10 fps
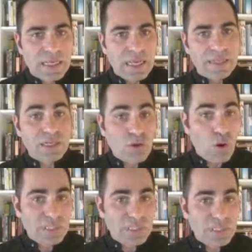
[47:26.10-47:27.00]
The
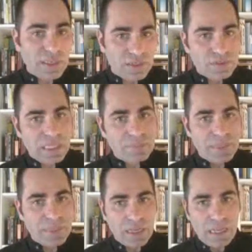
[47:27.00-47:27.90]
coating can
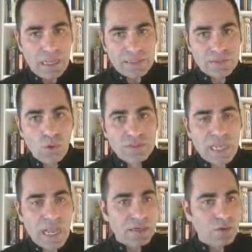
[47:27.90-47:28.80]
be on the
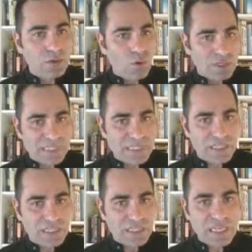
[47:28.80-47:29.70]
whole tongue or on
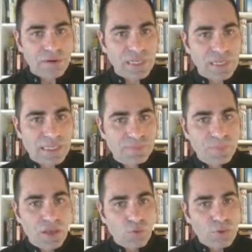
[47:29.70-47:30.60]
specific
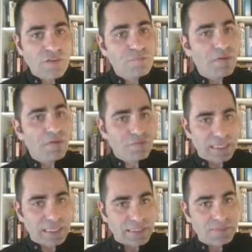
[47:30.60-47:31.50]
areas. We have
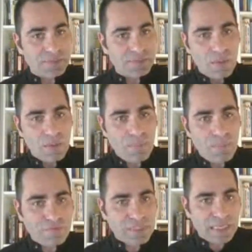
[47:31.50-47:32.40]
puffiness.
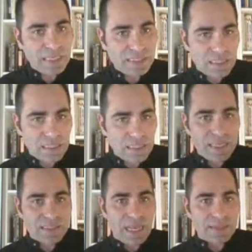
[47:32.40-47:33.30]
Puffiness, it
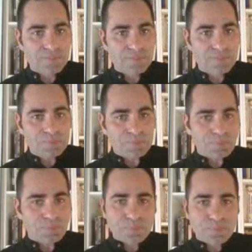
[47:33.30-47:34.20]
means that
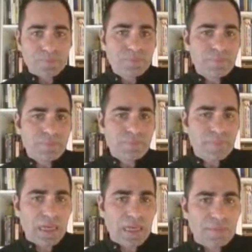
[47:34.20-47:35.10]

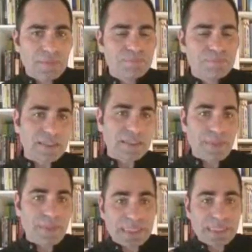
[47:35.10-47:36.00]

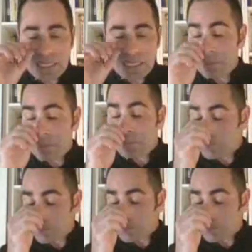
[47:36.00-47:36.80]
that basically